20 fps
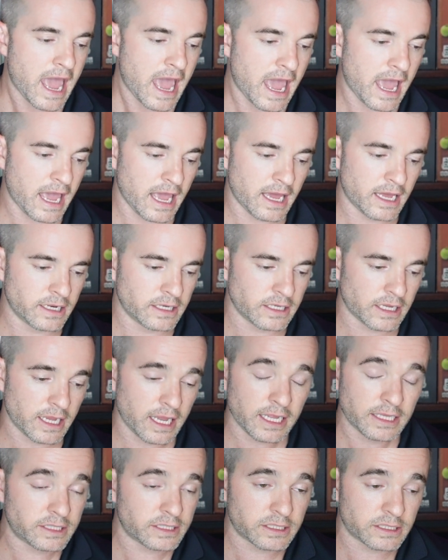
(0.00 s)
and
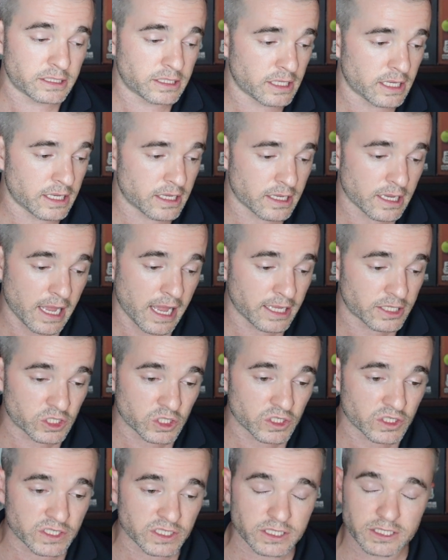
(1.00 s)
it's
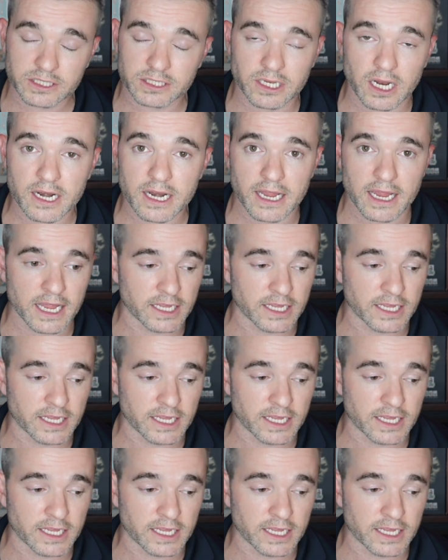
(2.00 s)
just stunning.